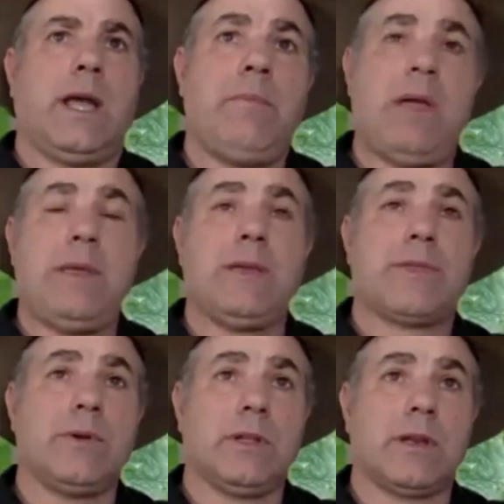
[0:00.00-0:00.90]
and maybe you
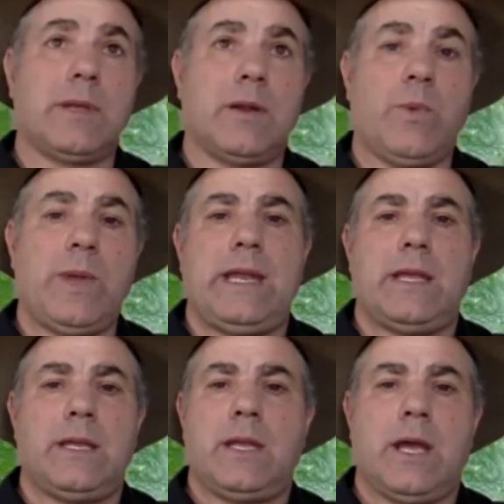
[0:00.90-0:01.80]
threw a little bit of wheat
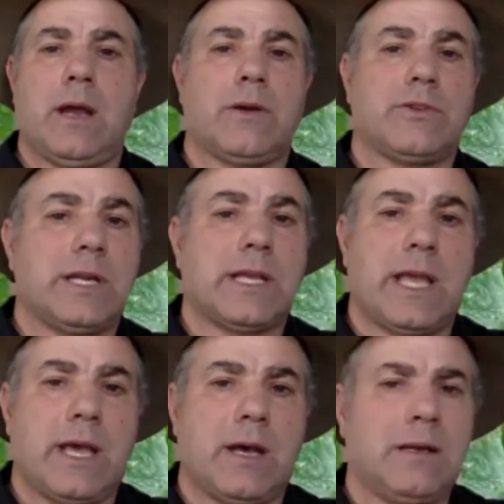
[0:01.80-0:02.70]
in there or
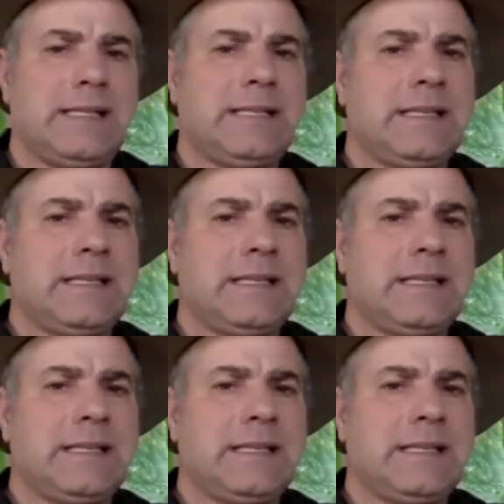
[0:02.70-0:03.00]
triticale,